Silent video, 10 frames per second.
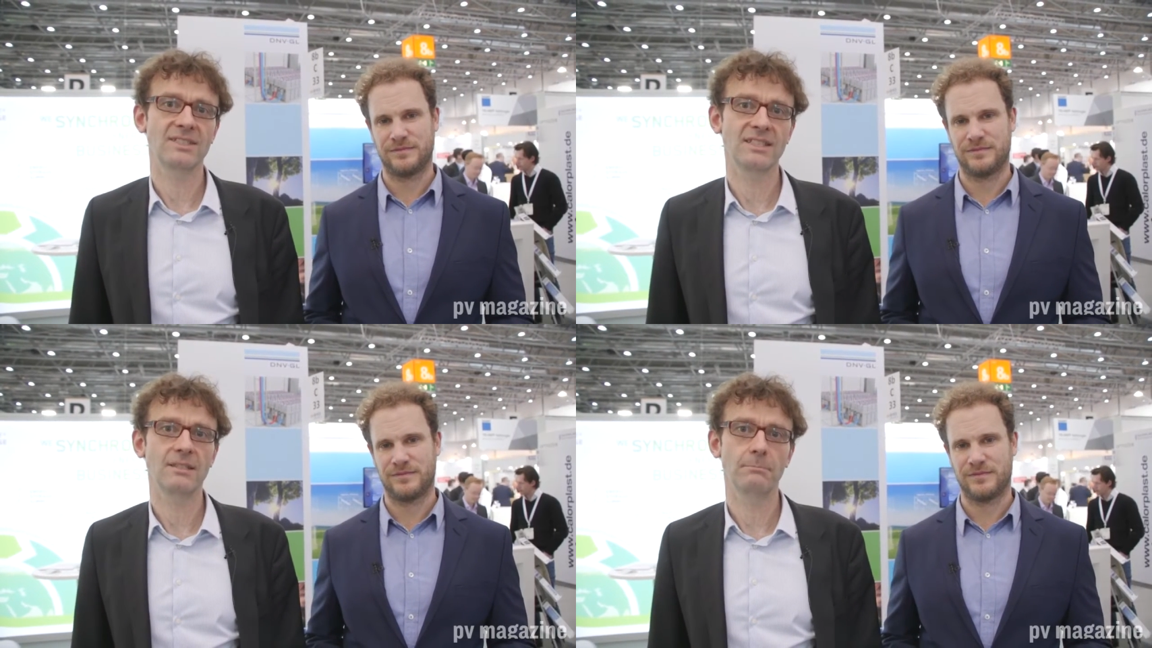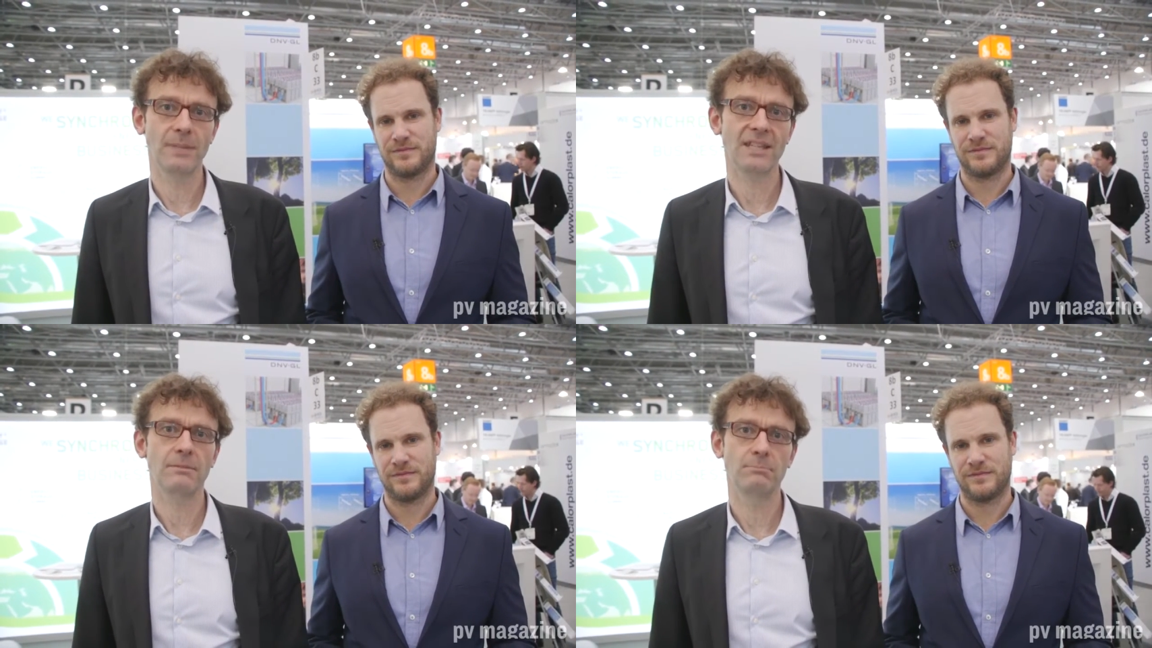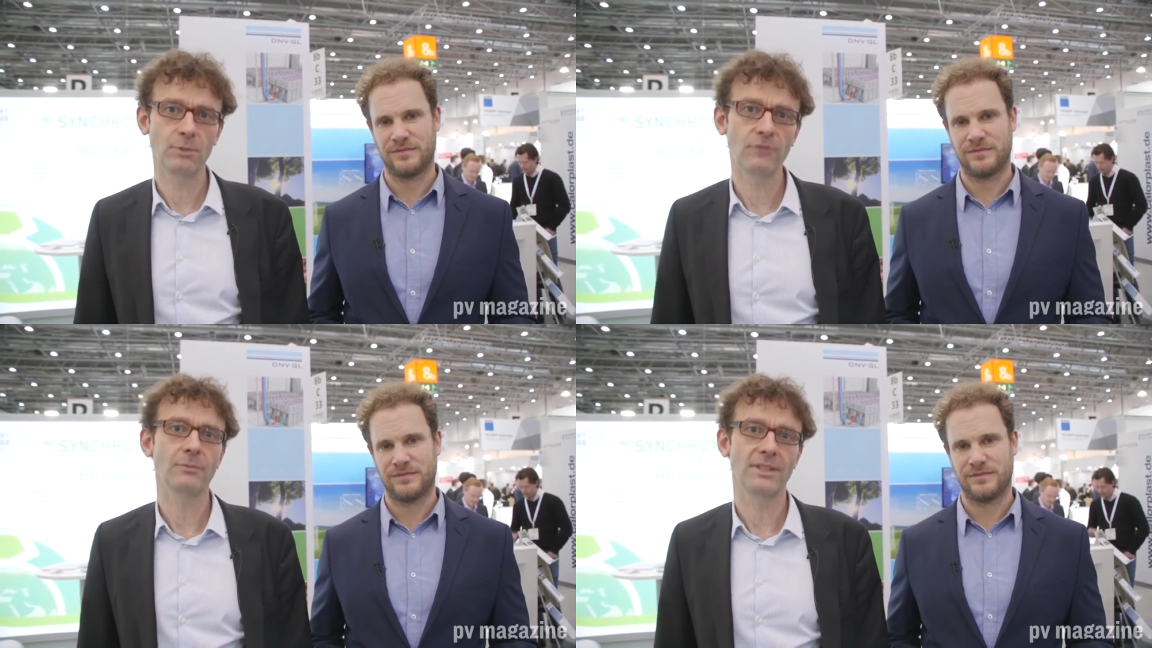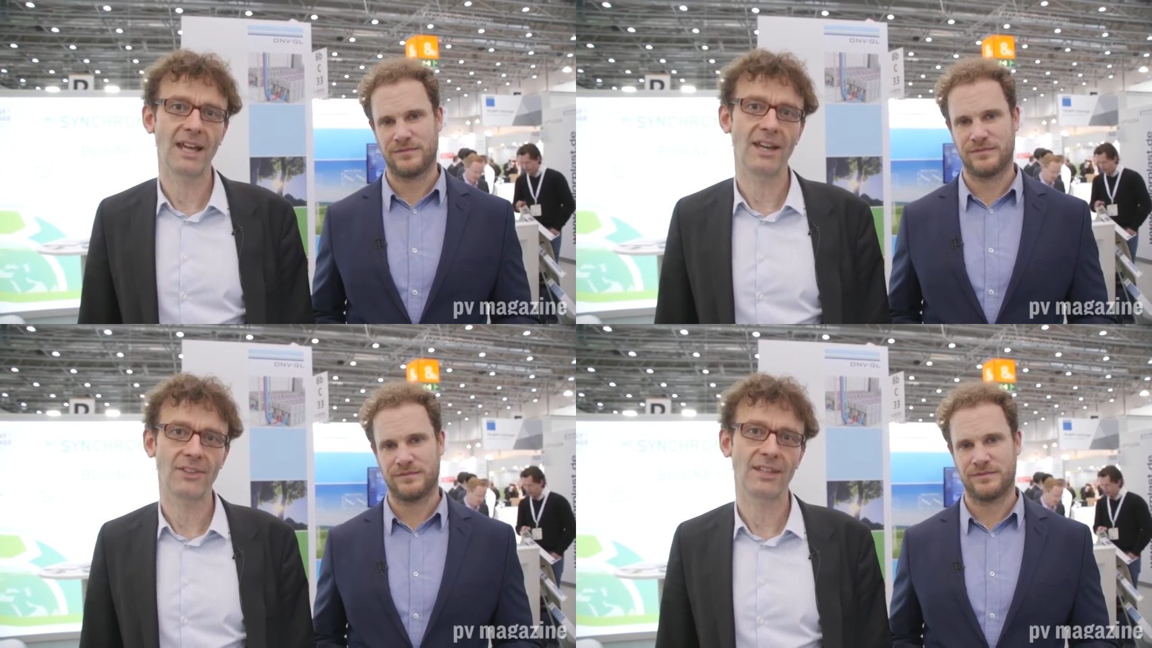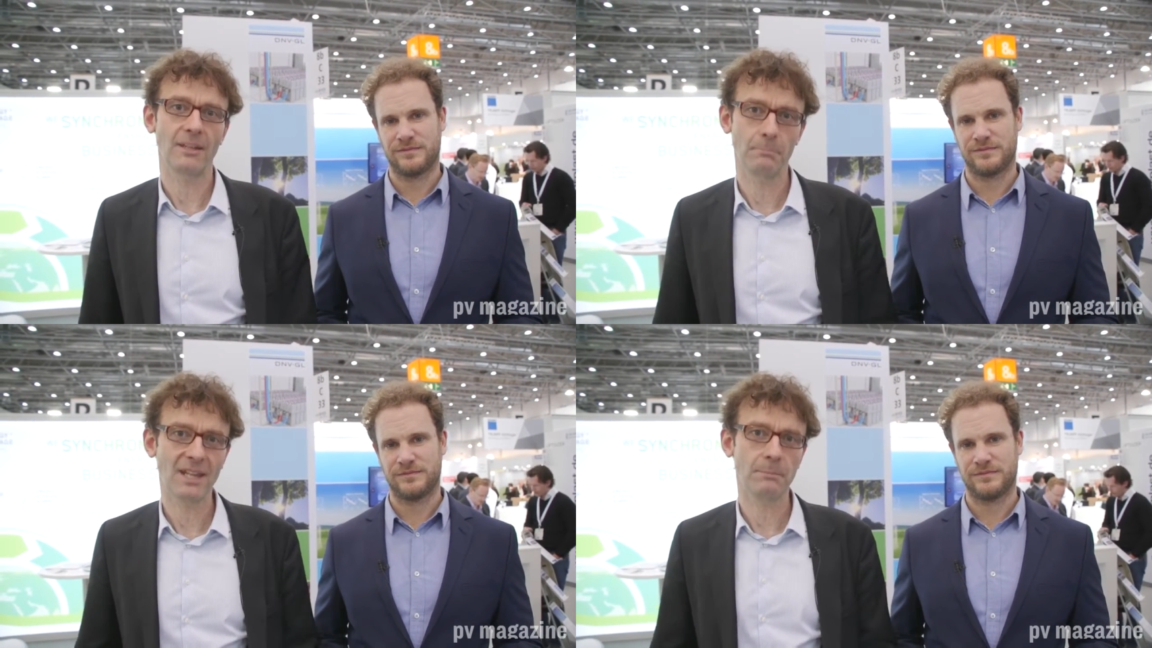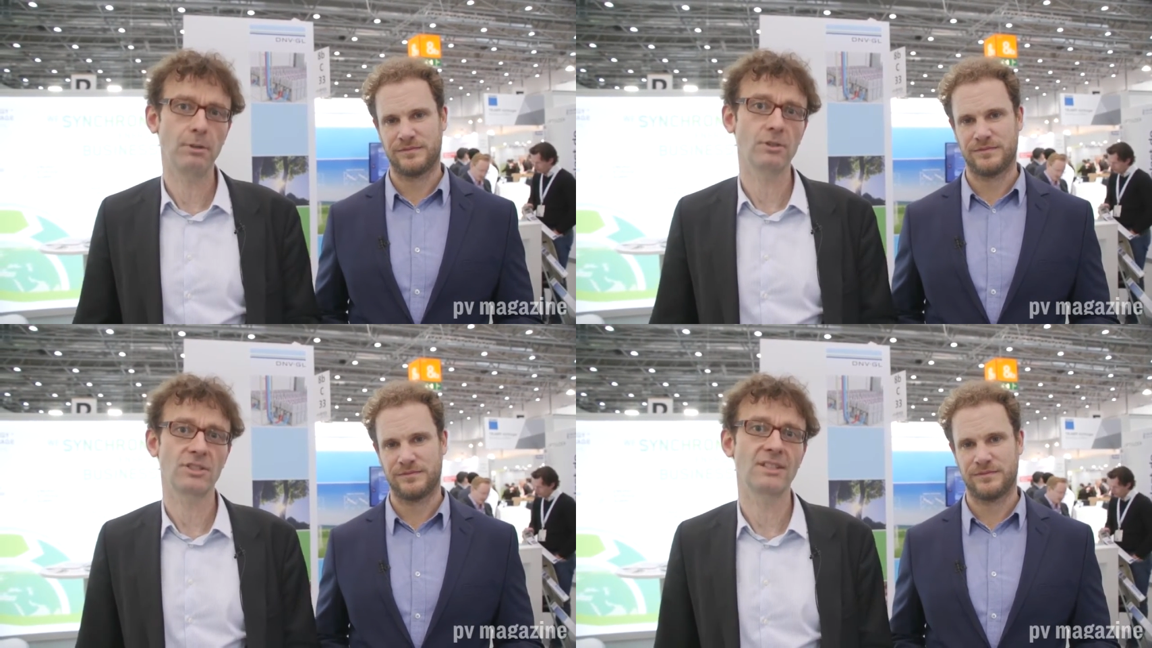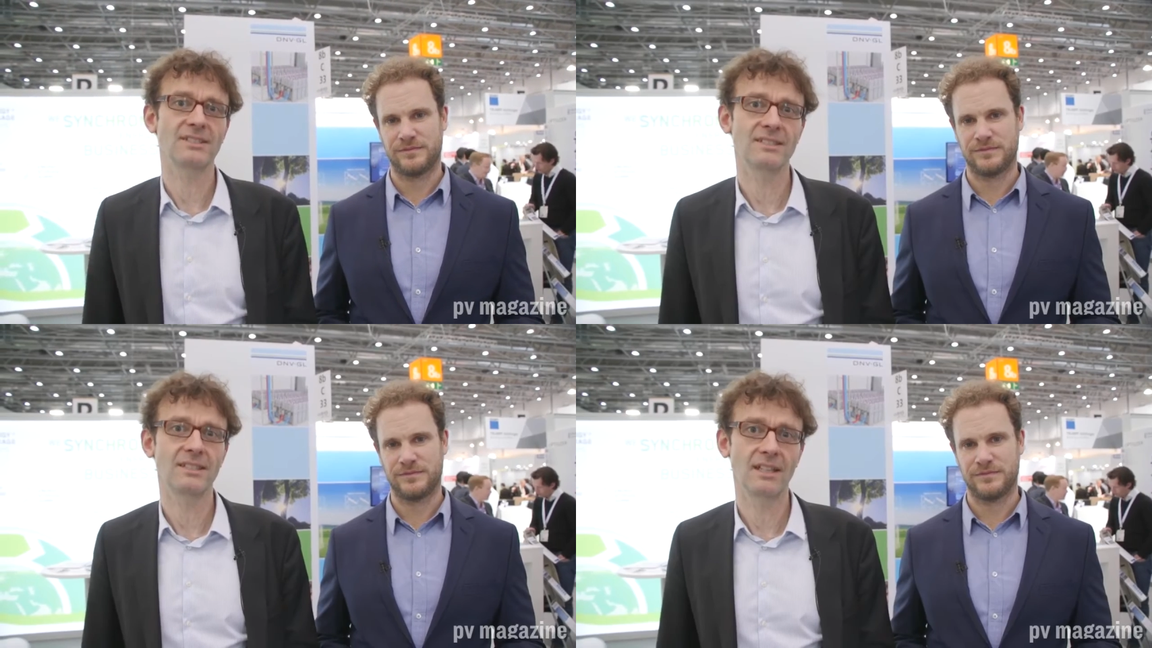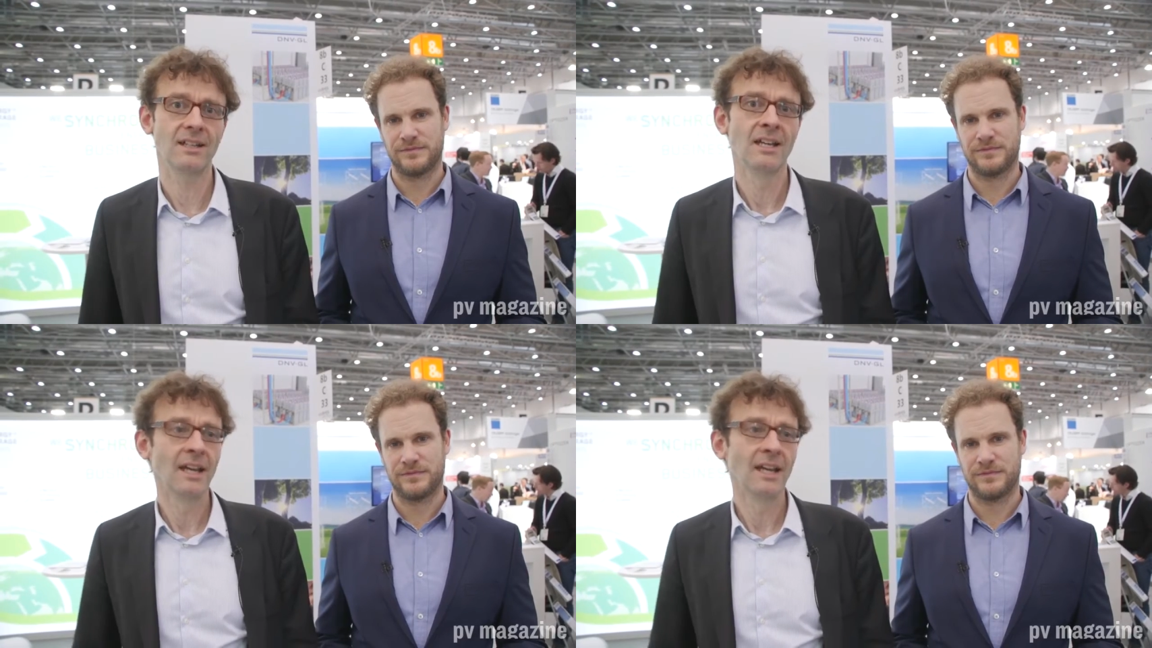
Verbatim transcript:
Speaker 1: you see a big movement, I think, a big push this year.